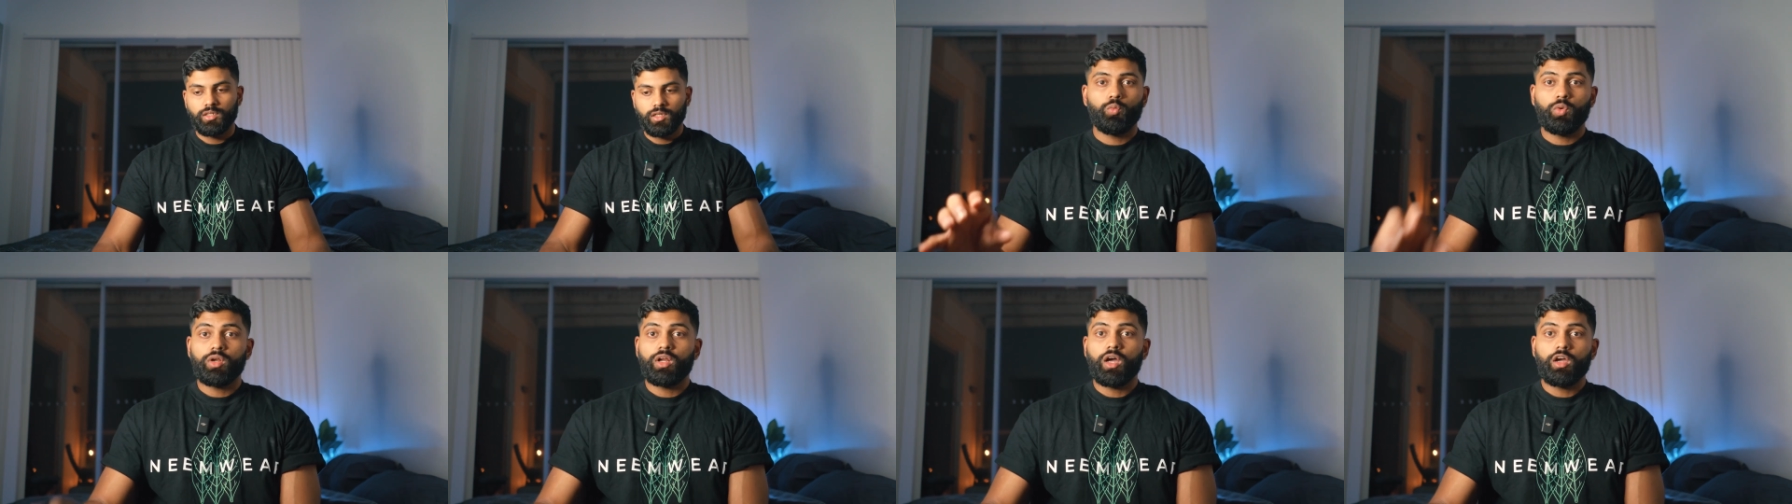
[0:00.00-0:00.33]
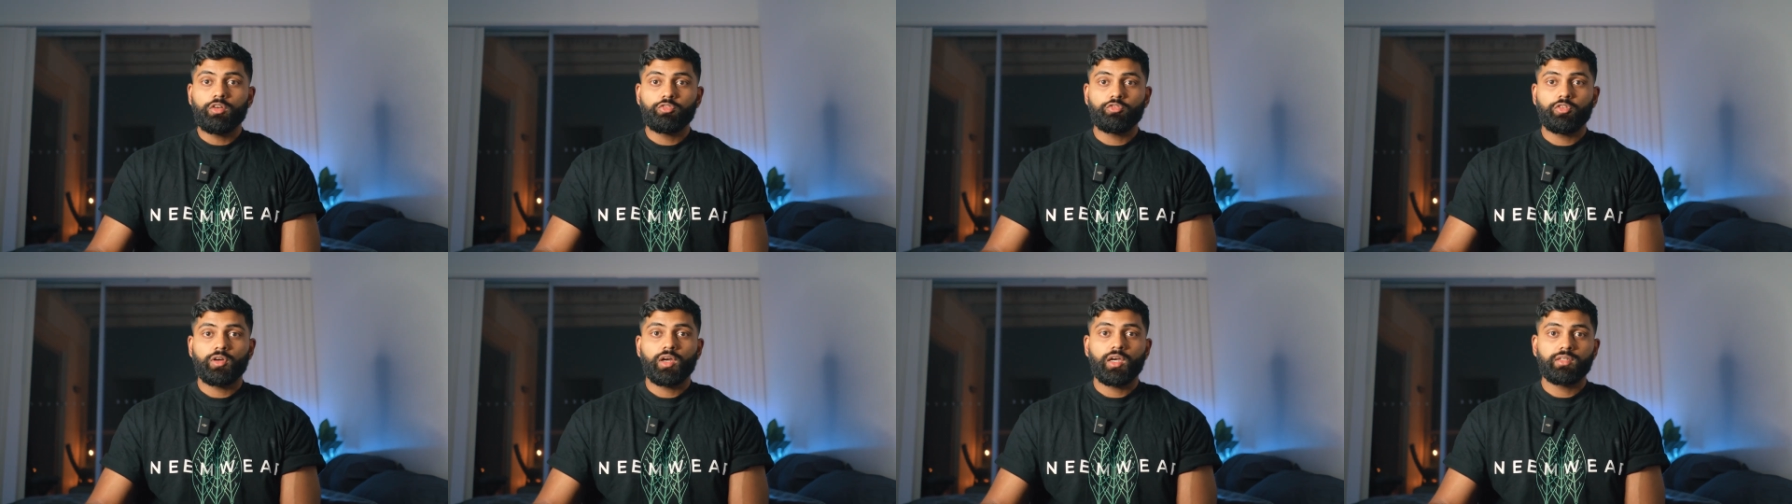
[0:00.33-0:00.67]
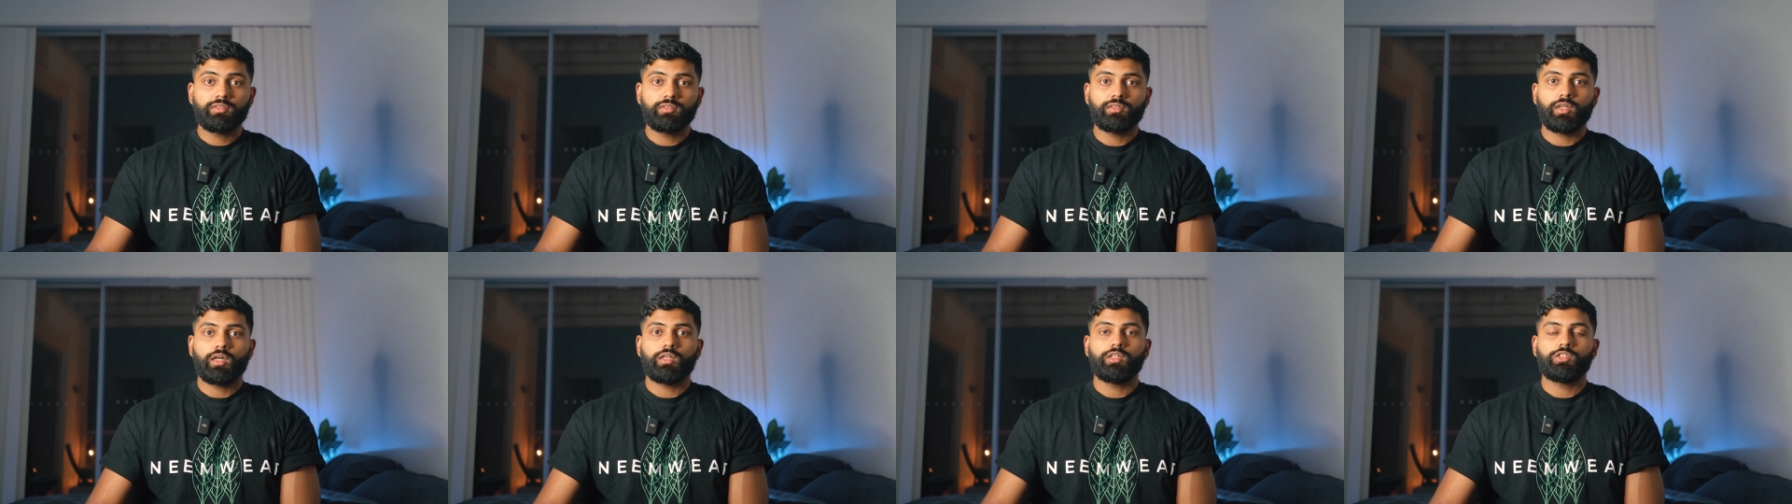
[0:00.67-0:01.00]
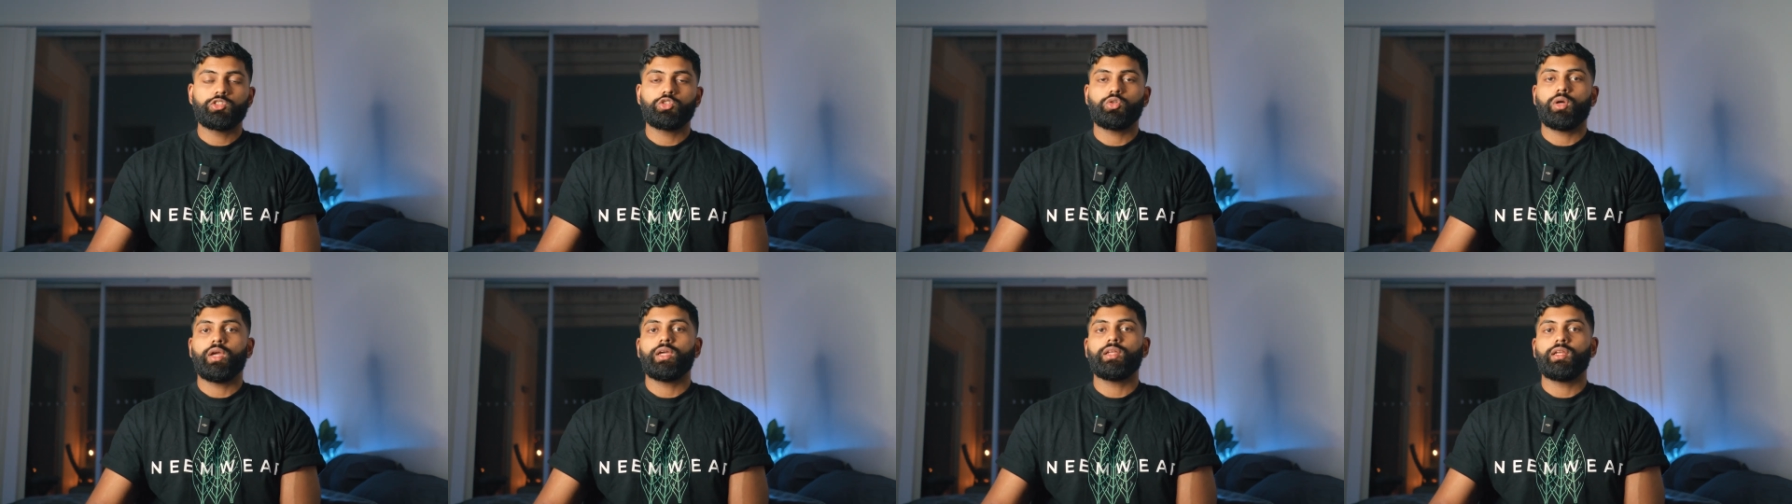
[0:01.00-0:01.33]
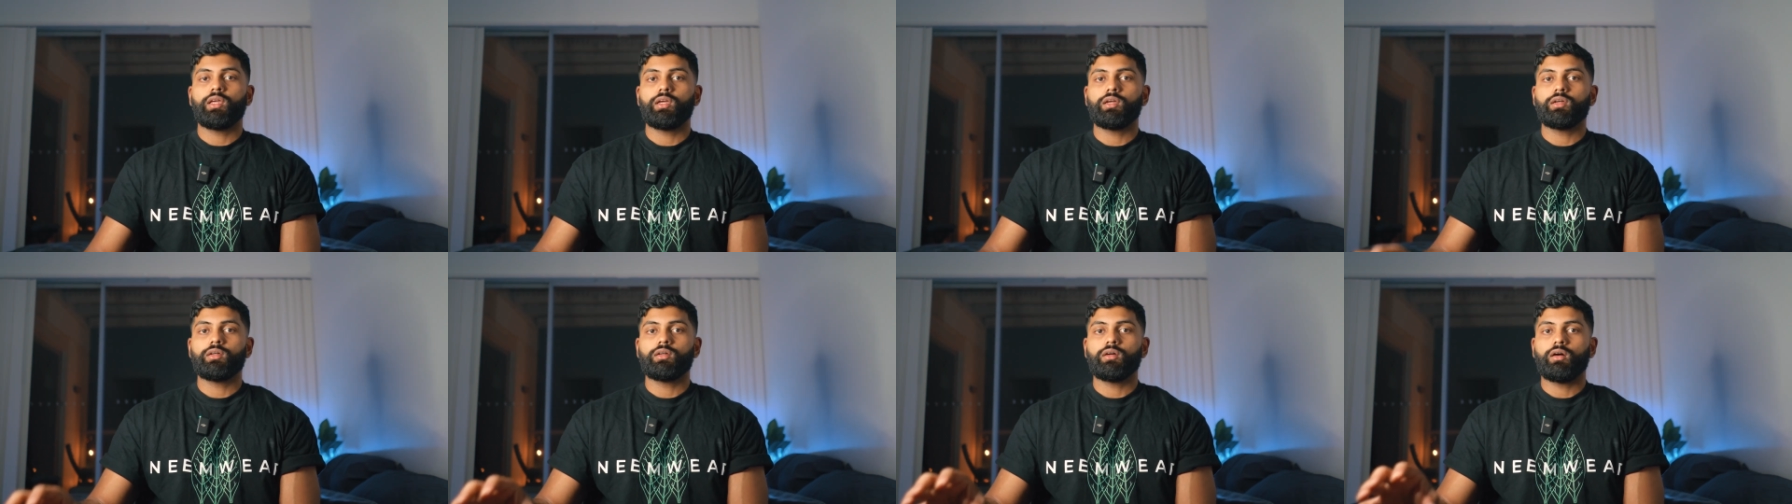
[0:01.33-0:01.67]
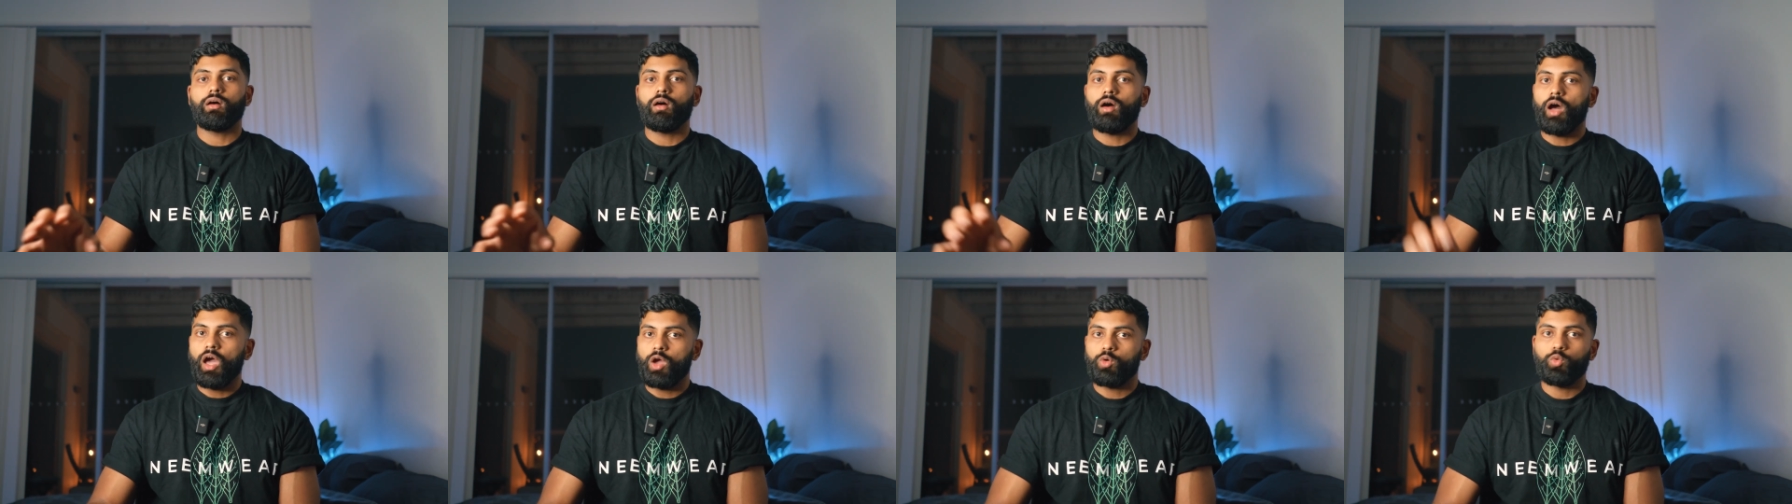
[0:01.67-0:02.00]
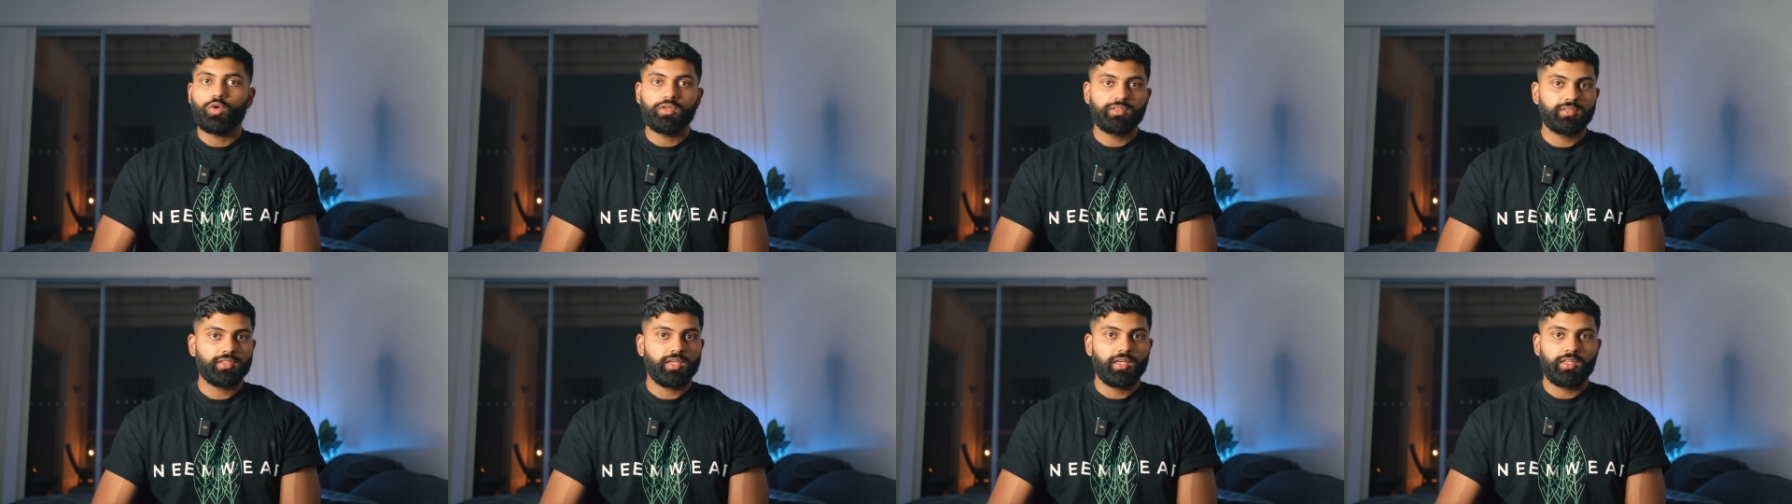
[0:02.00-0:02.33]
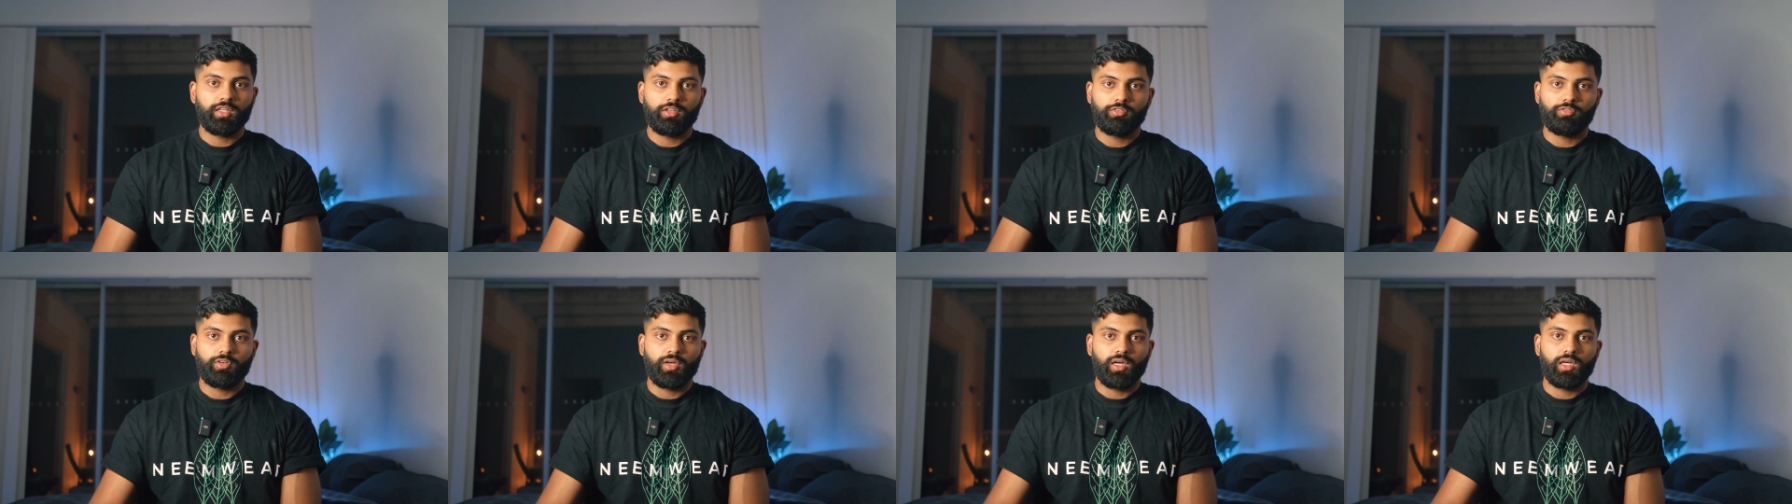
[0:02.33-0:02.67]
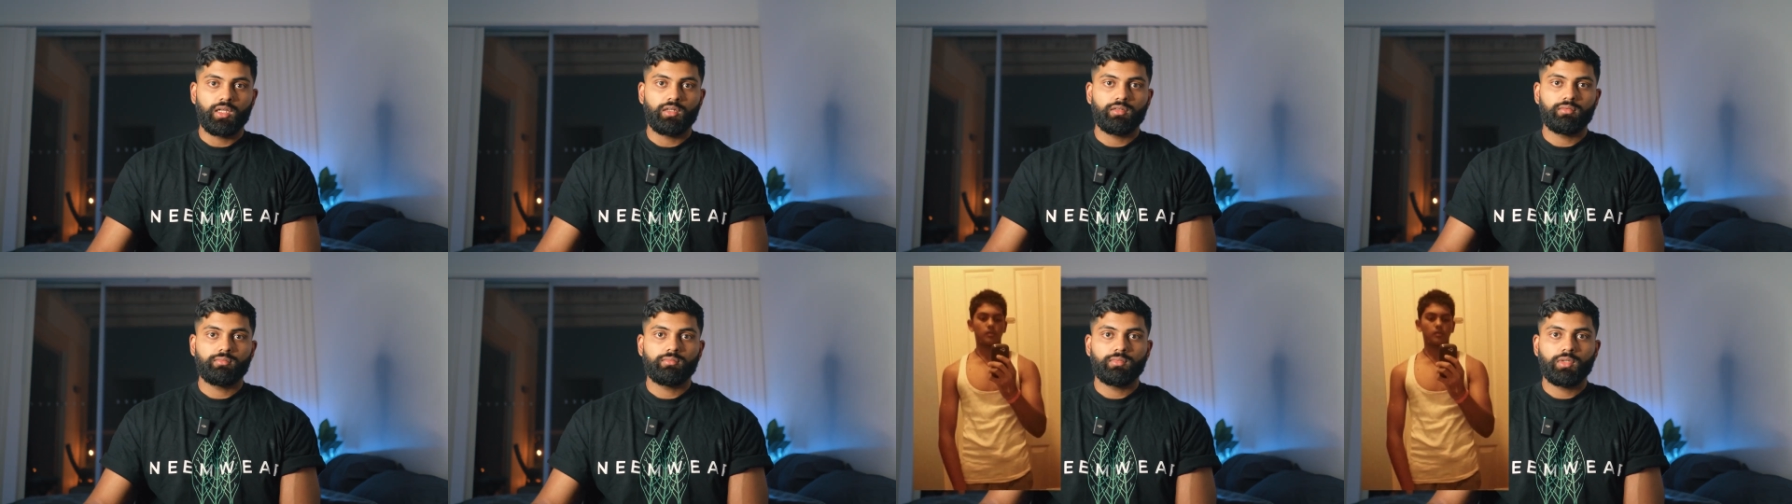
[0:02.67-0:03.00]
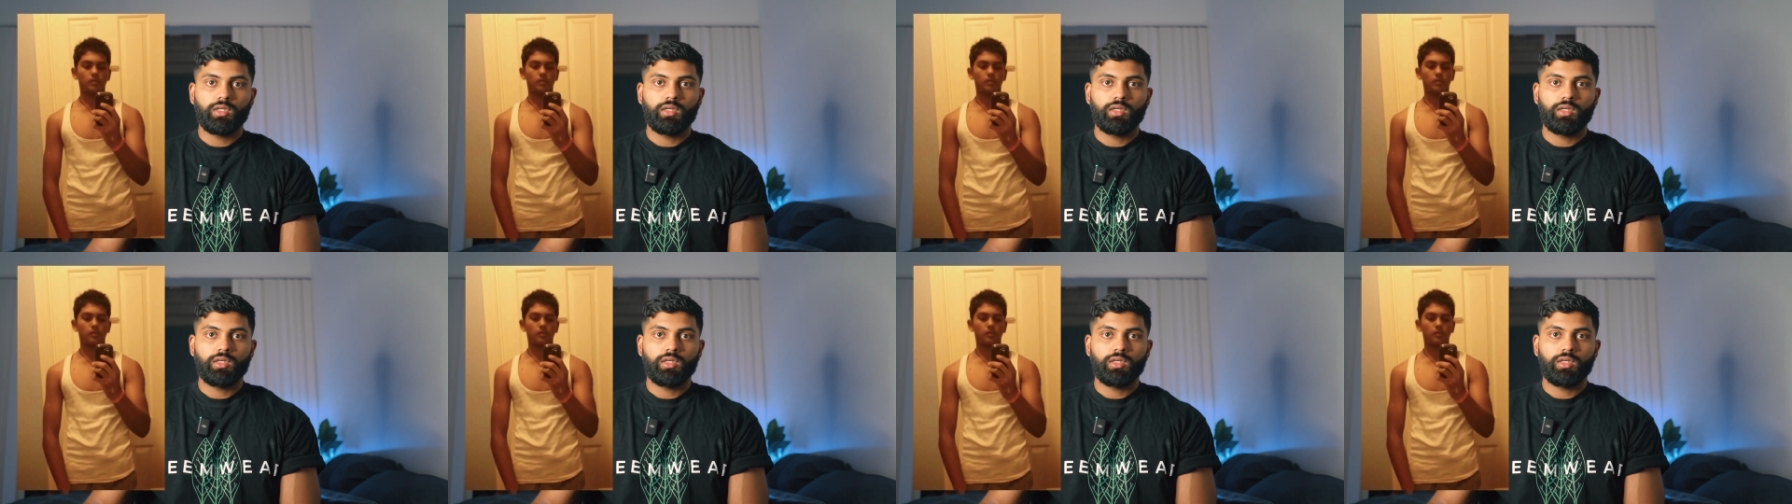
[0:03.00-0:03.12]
When I first started training, I was skinny fat.